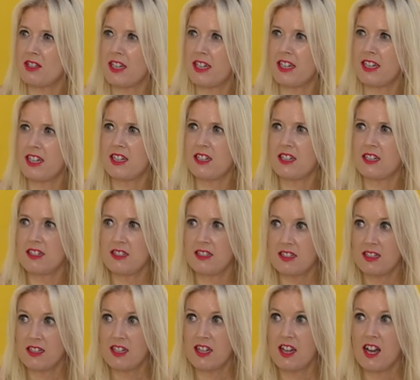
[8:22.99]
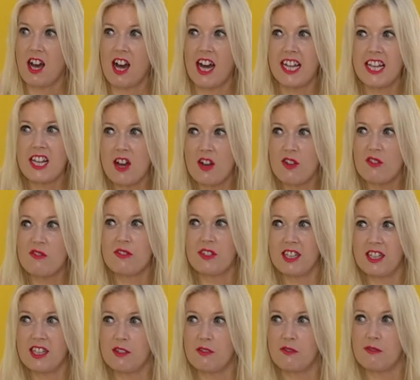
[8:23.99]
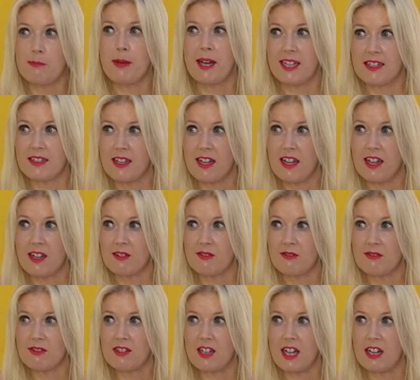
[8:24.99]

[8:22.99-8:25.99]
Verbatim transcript: Like, I can't forgive bad sound.